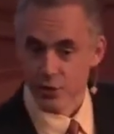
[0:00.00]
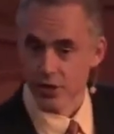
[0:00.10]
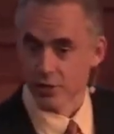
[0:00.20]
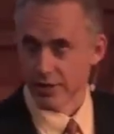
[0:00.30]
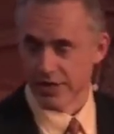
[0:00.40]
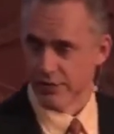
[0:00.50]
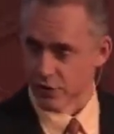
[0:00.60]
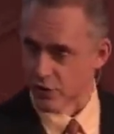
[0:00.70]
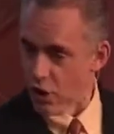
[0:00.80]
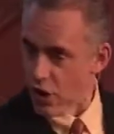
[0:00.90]
You know, even your
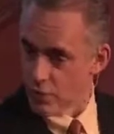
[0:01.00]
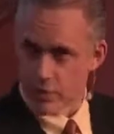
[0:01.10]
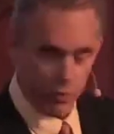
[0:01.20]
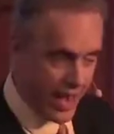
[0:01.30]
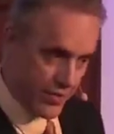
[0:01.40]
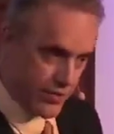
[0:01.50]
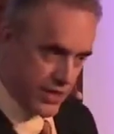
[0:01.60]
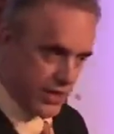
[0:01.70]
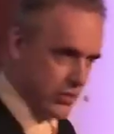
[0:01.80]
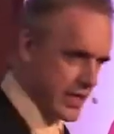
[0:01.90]
dog would rather
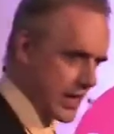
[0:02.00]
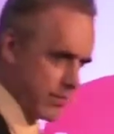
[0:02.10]
that you did,